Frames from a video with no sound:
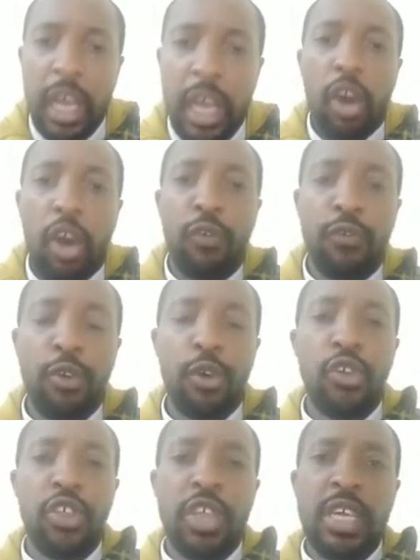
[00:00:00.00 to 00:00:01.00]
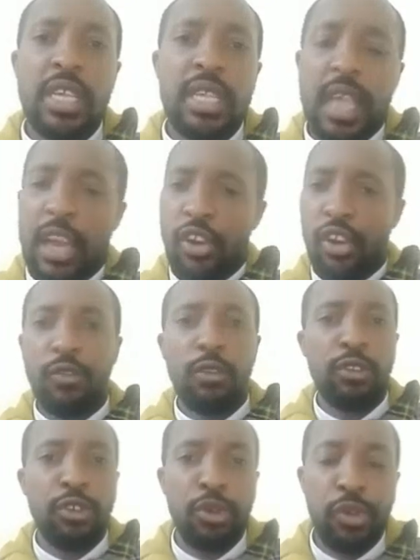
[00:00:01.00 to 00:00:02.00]
of Dorothy's, and you have
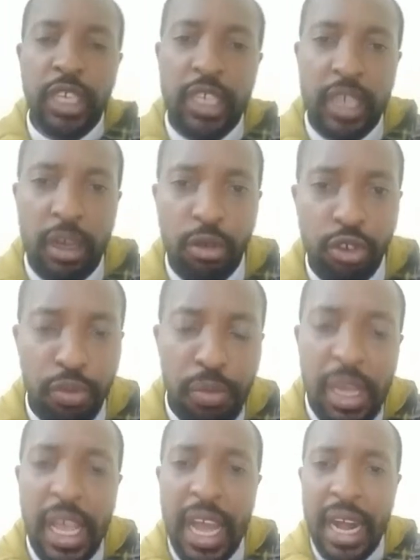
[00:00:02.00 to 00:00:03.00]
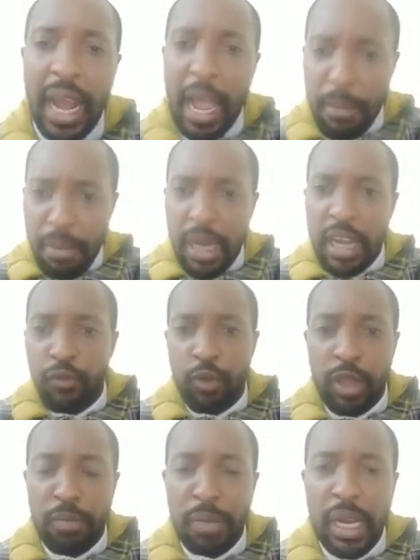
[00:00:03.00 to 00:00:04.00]
also reached out to me, and I believe
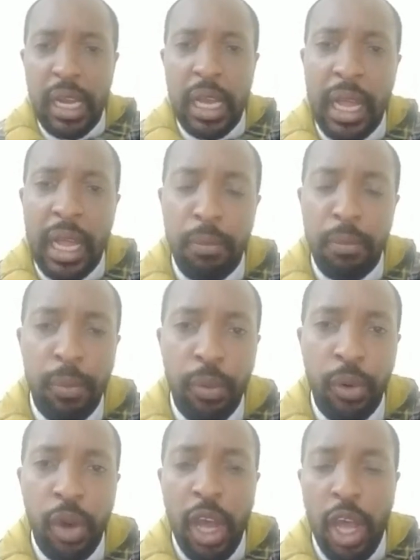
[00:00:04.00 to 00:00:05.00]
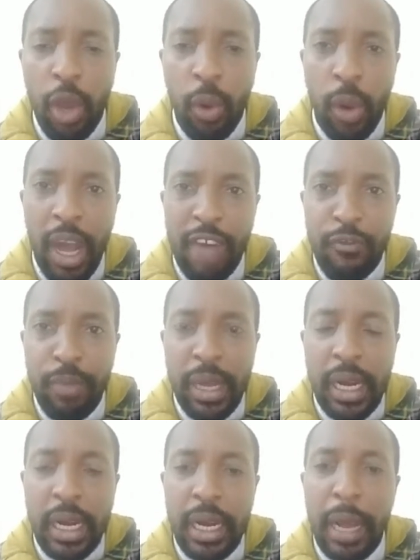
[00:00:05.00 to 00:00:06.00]
with many other people who have
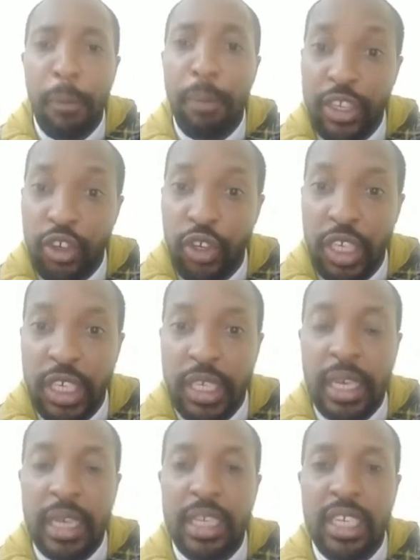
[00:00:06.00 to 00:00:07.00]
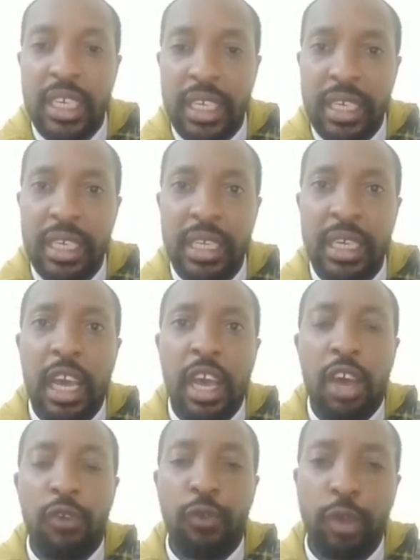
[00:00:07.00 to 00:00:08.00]
been passionate in agitating
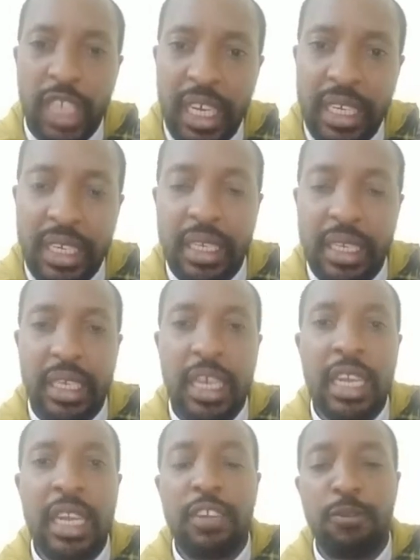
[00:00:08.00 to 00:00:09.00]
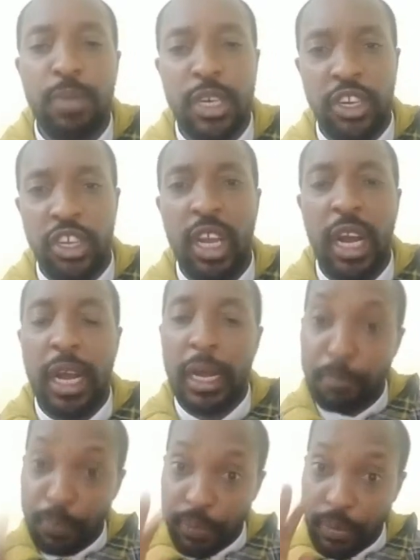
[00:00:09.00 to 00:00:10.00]
for justice in this particular
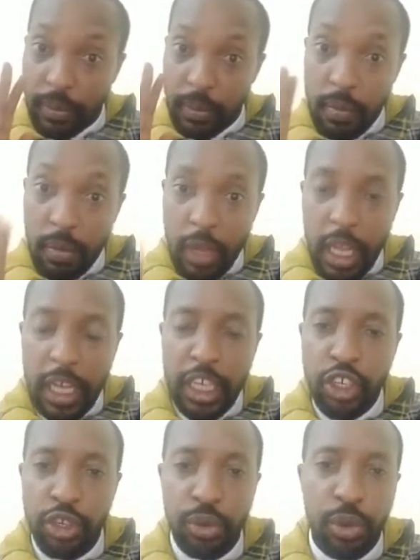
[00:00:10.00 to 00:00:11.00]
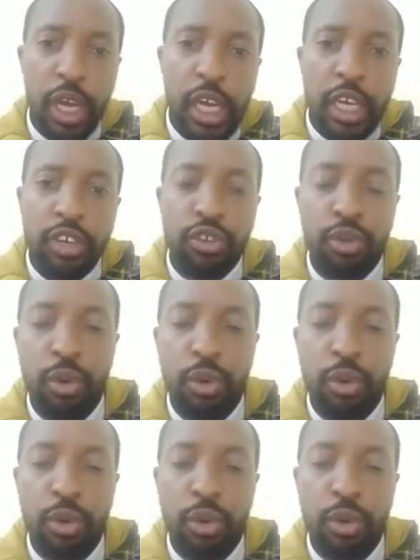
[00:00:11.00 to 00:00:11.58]
issue. So